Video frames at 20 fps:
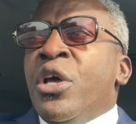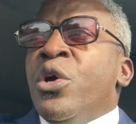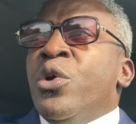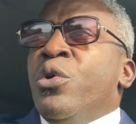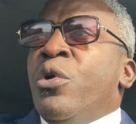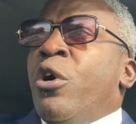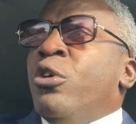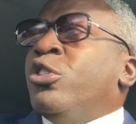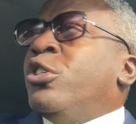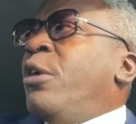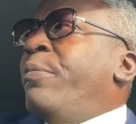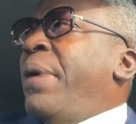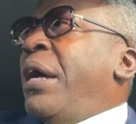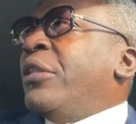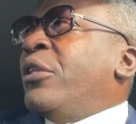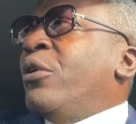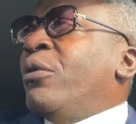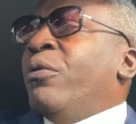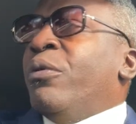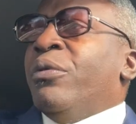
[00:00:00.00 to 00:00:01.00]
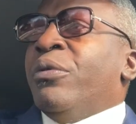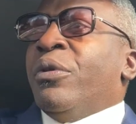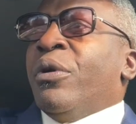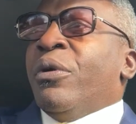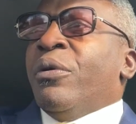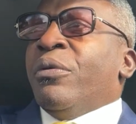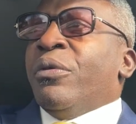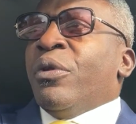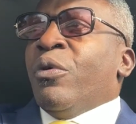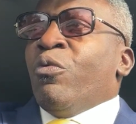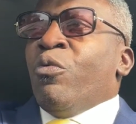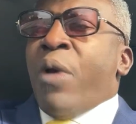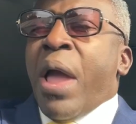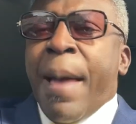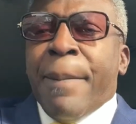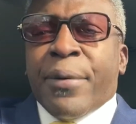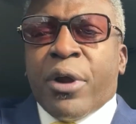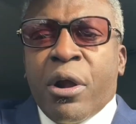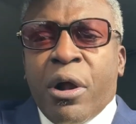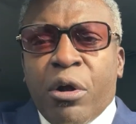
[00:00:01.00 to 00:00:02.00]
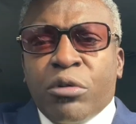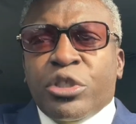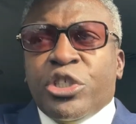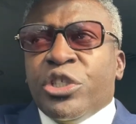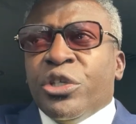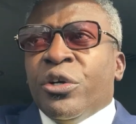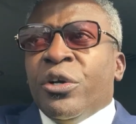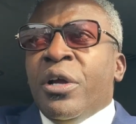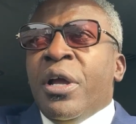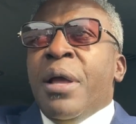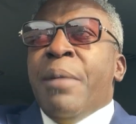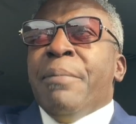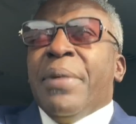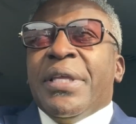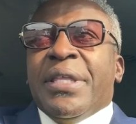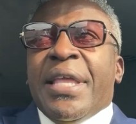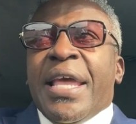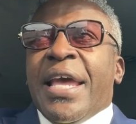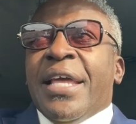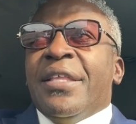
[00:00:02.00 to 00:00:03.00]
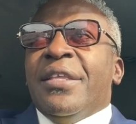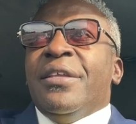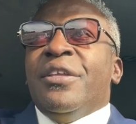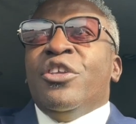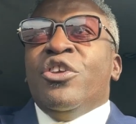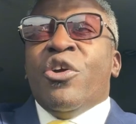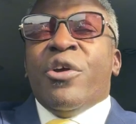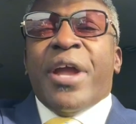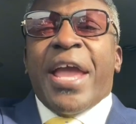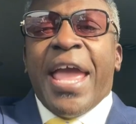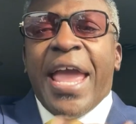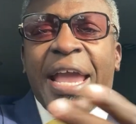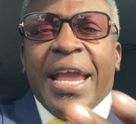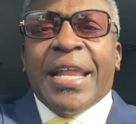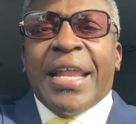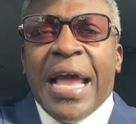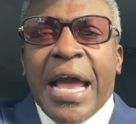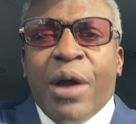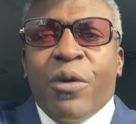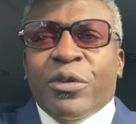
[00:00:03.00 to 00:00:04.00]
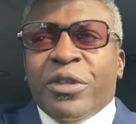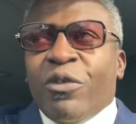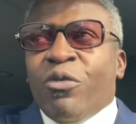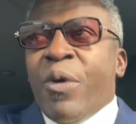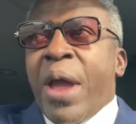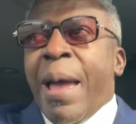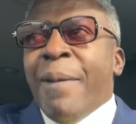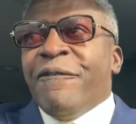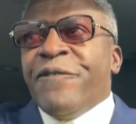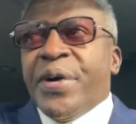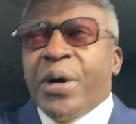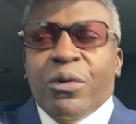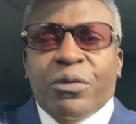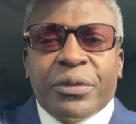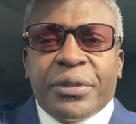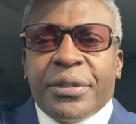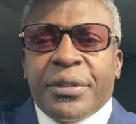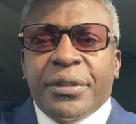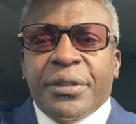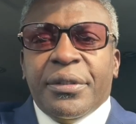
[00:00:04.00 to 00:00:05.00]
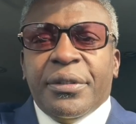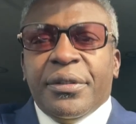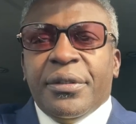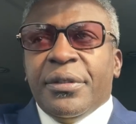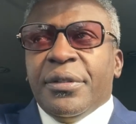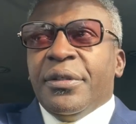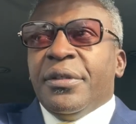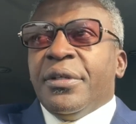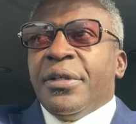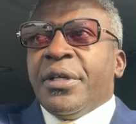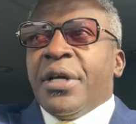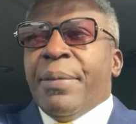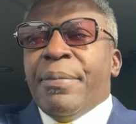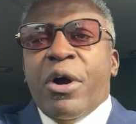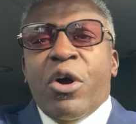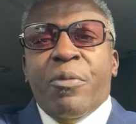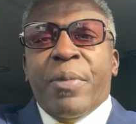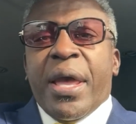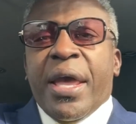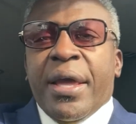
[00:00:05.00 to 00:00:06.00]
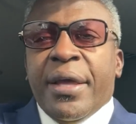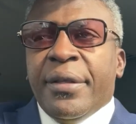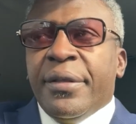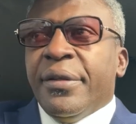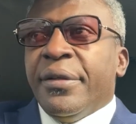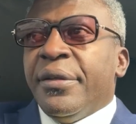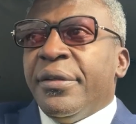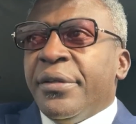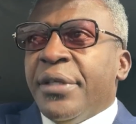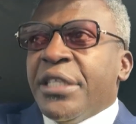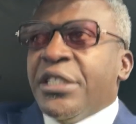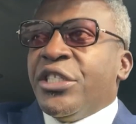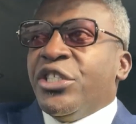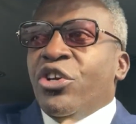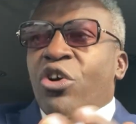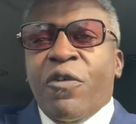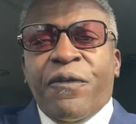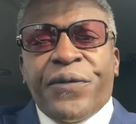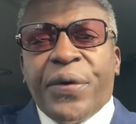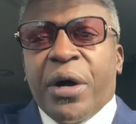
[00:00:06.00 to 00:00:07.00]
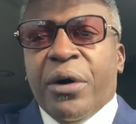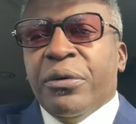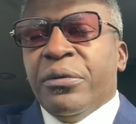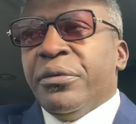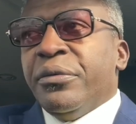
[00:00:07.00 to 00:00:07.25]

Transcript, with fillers: You want to talk about the, the, the rap culture, but that you're hanging out with the rap folks. Come on, man. This is your fault.